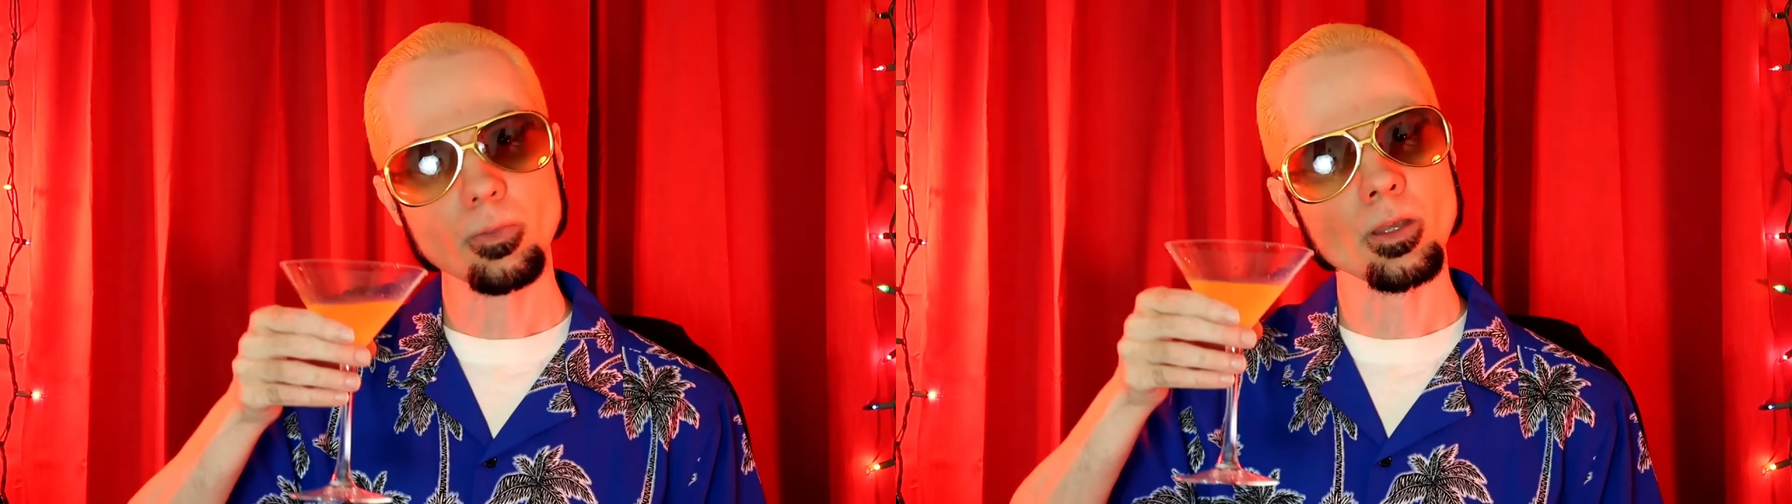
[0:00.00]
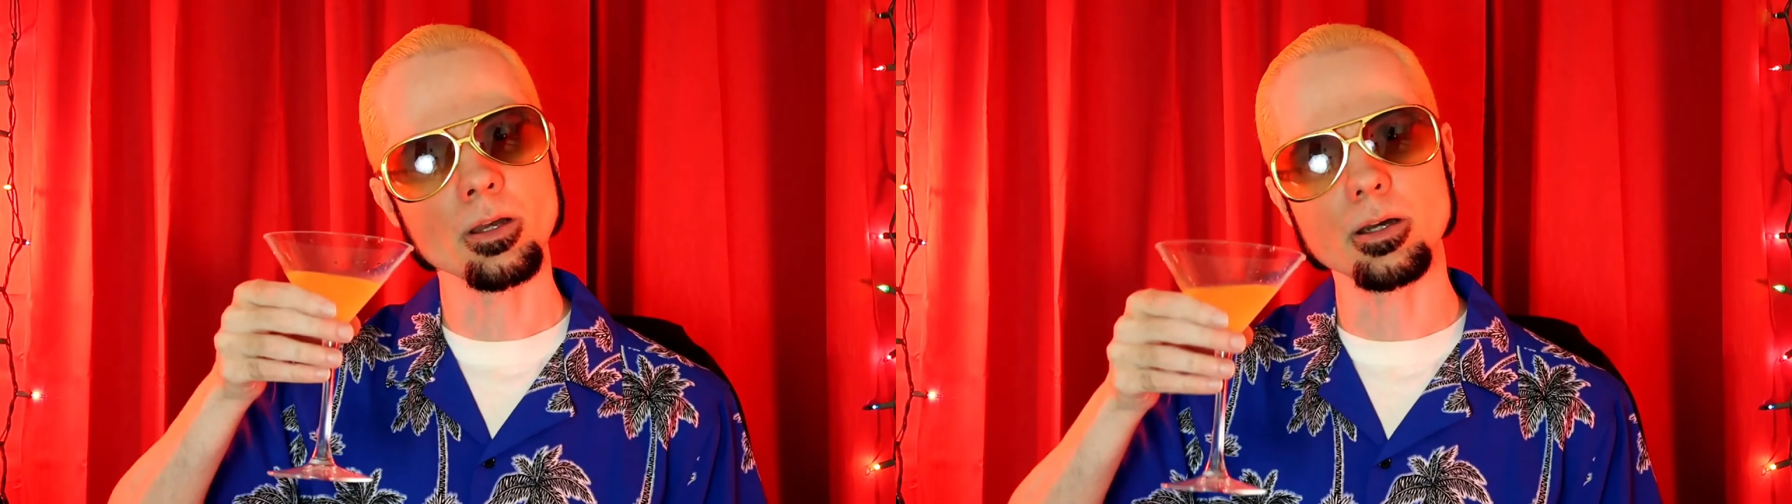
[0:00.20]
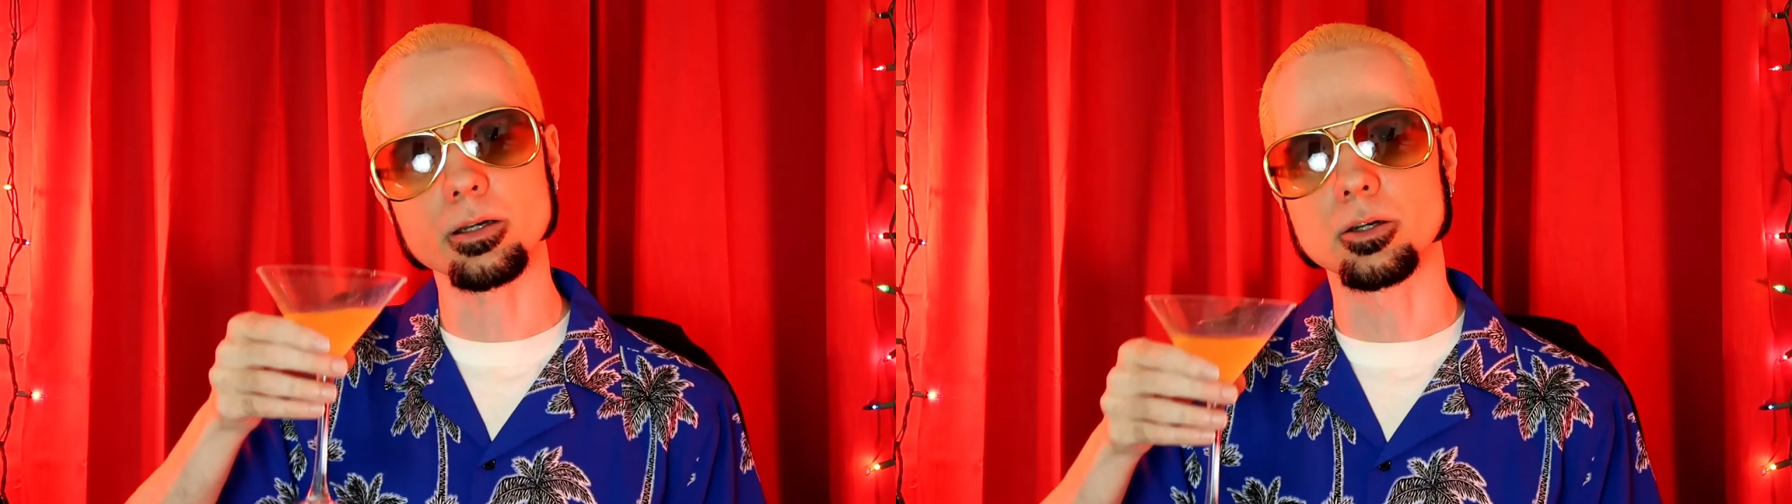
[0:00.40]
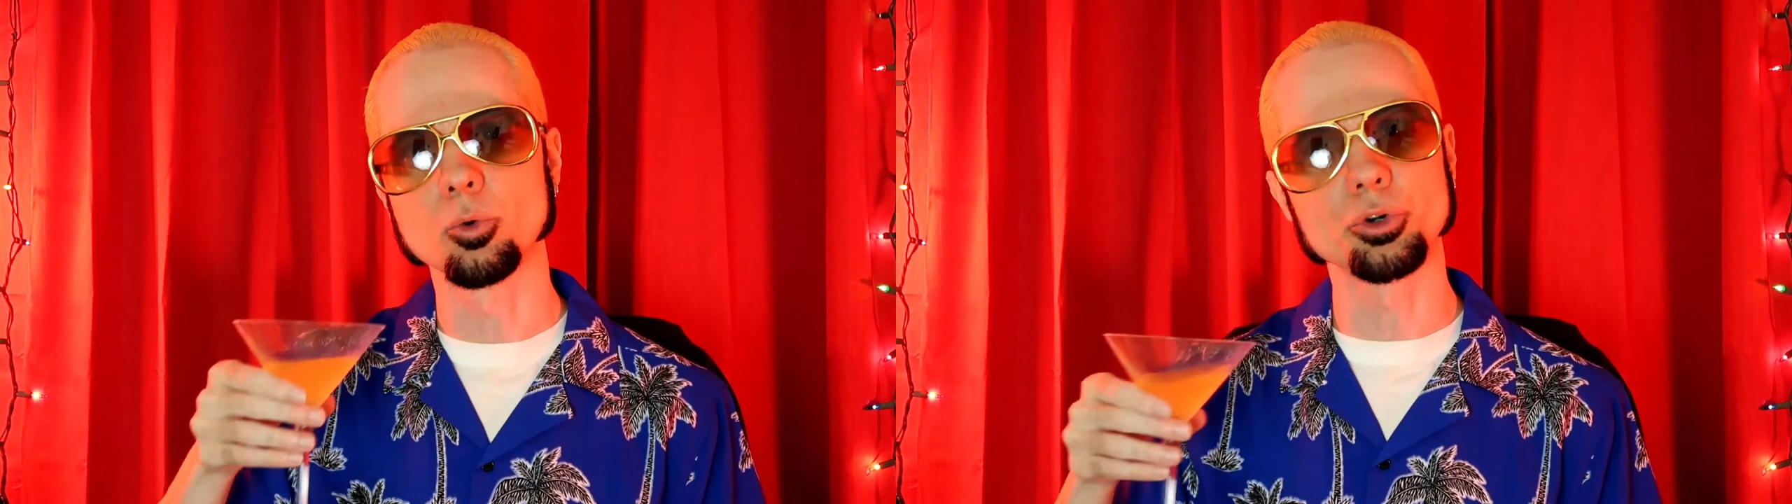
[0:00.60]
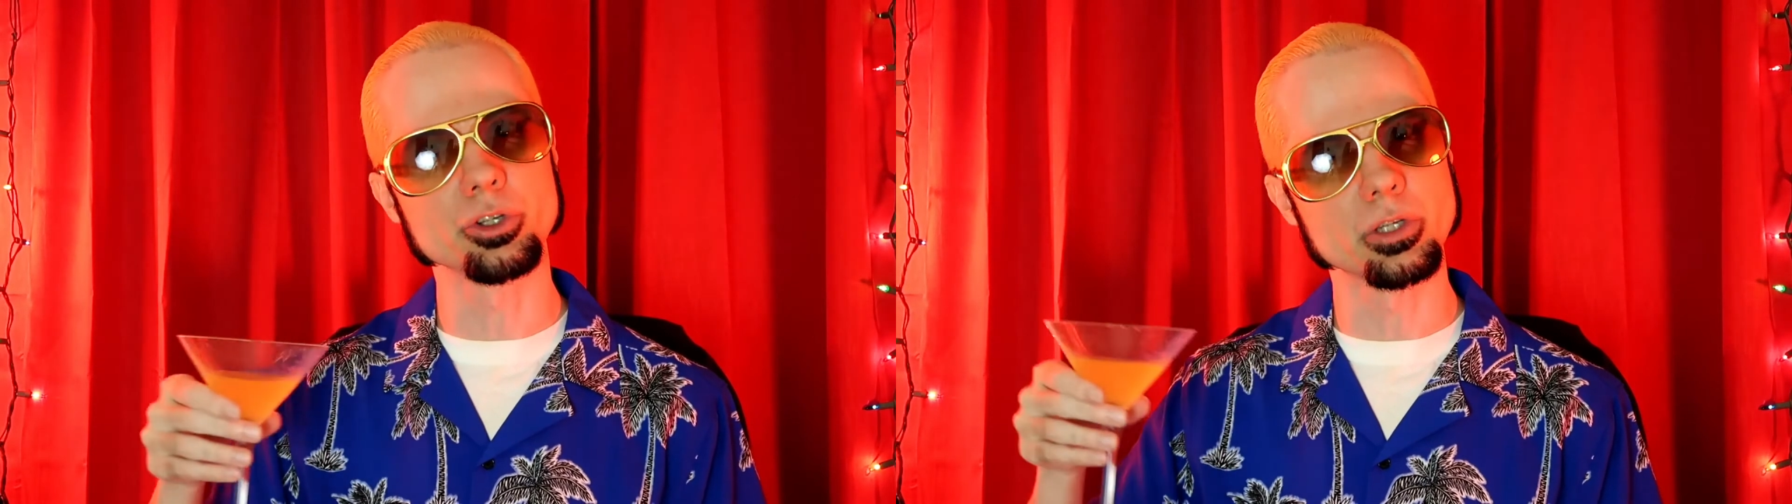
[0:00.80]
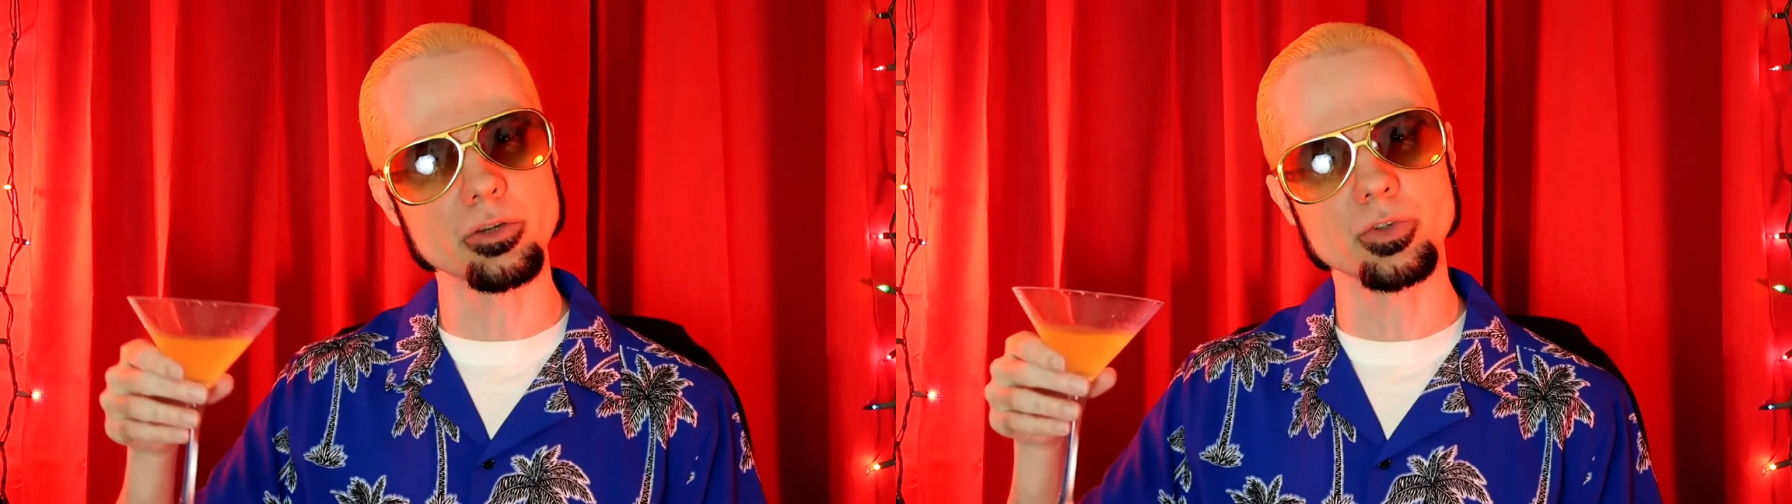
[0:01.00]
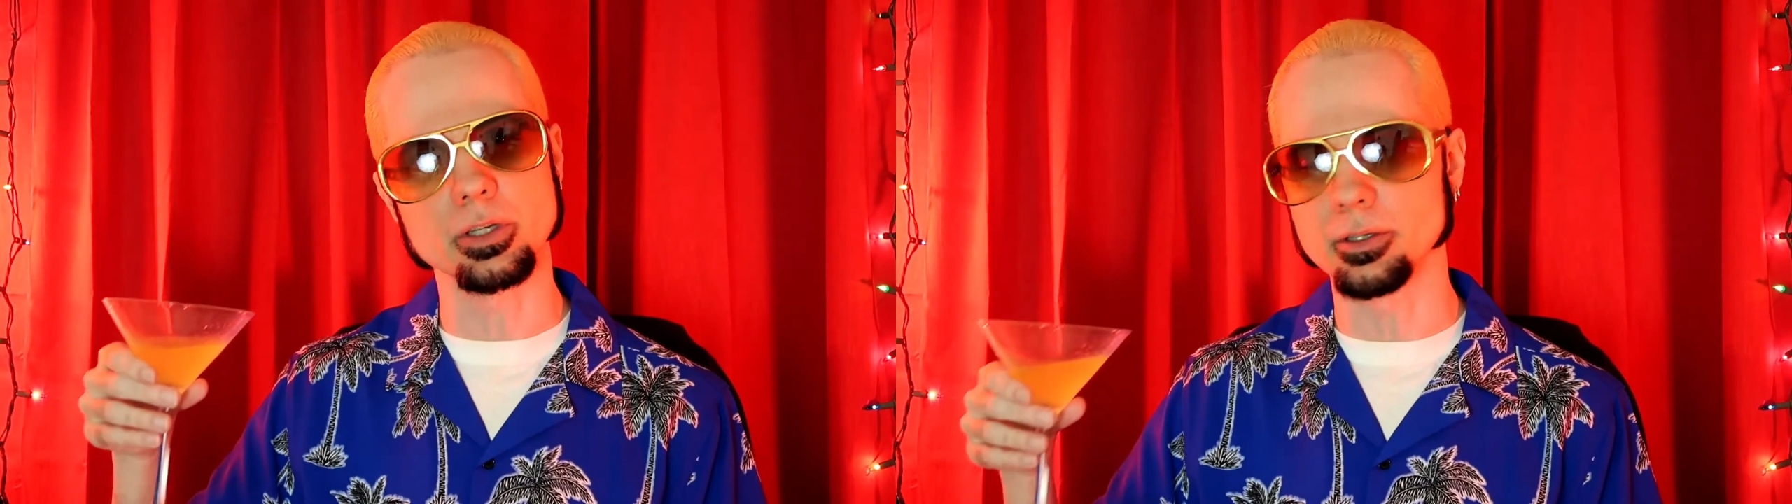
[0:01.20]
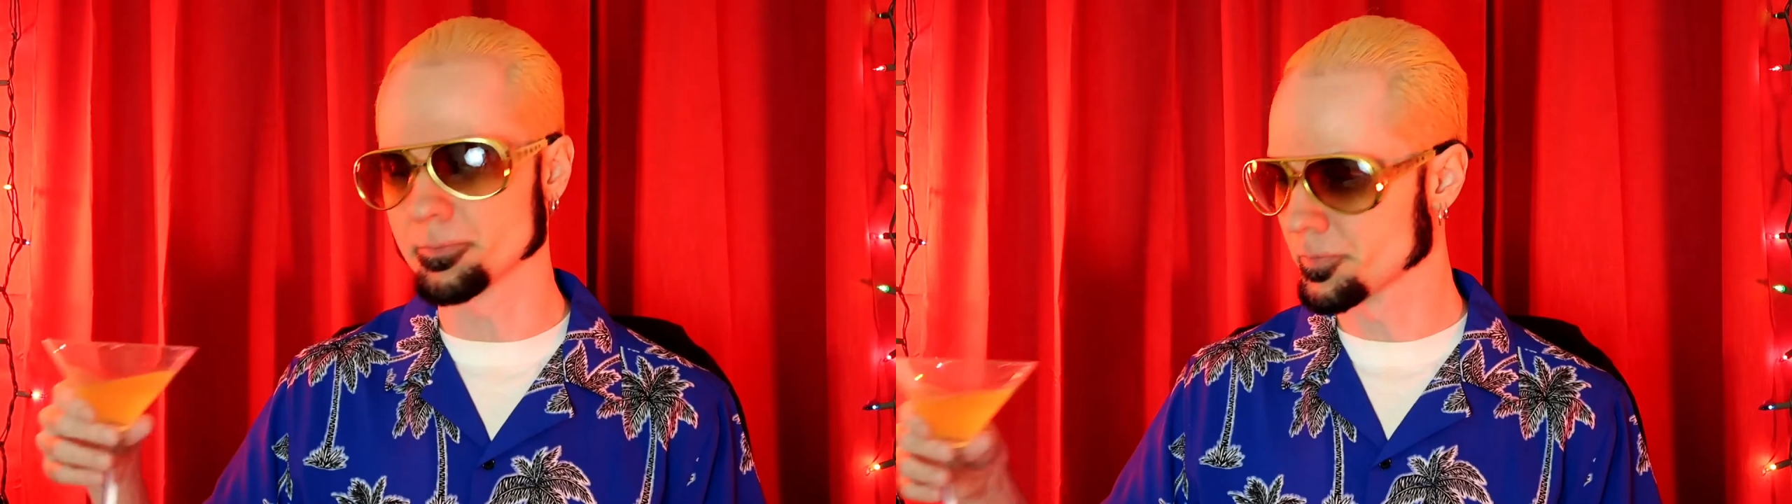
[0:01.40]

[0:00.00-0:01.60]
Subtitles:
Well, good evening.